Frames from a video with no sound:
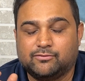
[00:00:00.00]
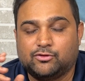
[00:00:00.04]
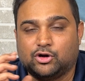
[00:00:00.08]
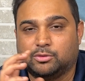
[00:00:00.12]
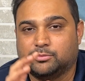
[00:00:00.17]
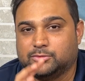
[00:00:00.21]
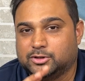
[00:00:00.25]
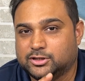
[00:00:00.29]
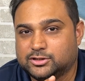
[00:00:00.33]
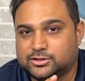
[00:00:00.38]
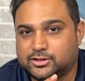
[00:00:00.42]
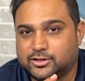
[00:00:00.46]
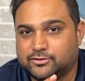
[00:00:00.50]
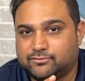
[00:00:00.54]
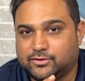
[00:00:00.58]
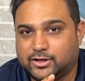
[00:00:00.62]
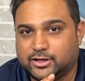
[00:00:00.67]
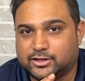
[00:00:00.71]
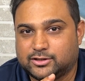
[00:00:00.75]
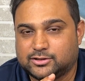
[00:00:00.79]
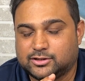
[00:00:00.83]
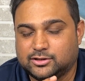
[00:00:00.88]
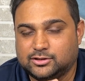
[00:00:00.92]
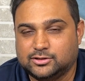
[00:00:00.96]
from these
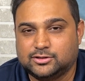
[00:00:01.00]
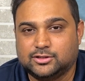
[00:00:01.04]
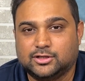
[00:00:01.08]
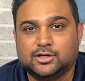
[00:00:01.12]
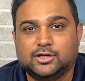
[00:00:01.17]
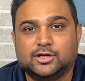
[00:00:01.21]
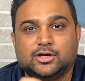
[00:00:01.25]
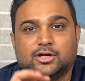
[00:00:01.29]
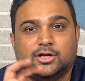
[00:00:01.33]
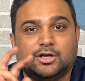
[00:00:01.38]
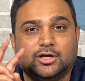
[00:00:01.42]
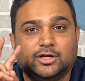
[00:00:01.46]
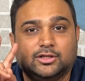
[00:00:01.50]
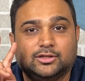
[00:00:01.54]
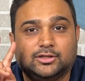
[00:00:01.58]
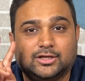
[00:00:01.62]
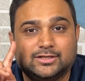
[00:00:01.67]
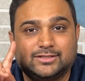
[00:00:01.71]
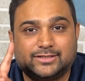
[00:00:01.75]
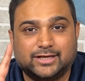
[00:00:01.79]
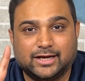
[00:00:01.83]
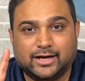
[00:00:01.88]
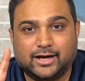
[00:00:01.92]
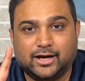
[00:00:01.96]
reflections. The
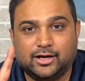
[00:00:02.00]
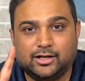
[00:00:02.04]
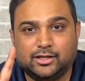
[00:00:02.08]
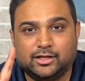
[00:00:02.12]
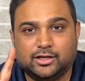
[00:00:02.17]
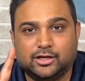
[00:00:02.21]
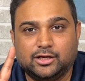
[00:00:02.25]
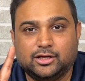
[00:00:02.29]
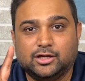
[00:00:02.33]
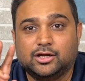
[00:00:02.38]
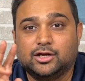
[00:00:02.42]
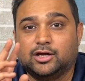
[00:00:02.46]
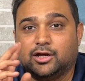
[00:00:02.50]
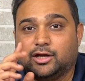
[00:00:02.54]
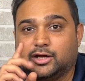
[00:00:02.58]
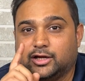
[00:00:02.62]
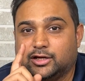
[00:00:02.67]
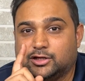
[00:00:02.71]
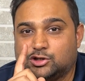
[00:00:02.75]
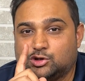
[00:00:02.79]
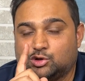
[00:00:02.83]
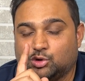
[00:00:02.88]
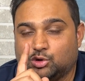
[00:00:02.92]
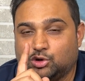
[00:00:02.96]
second thing
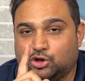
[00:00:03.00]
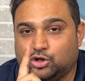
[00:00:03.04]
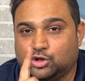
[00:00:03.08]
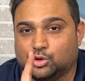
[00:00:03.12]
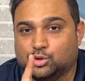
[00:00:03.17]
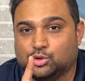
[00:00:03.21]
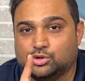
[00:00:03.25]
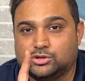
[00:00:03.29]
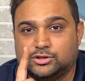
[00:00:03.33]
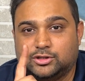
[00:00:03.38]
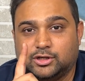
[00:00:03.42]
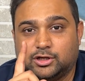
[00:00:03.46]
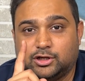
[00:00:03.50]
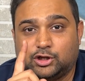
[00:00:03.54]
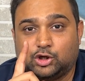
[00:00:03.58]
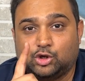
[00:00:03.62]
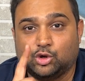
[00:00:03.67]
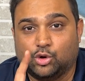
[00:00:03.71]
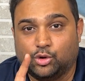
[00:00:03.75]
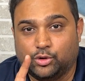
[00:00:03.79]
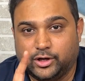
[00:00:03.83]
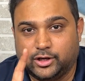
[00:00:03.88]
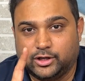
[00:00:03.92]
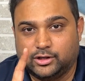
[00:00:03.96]
is to use the
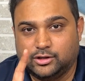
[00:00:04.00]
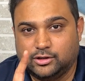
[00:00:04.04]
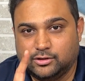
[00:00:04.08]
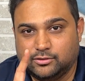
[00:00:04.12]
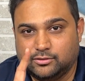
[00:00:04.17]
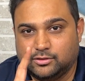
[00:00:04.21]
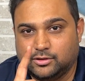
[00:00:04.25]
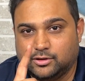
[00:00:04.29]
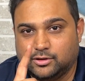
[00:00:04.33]
toe-in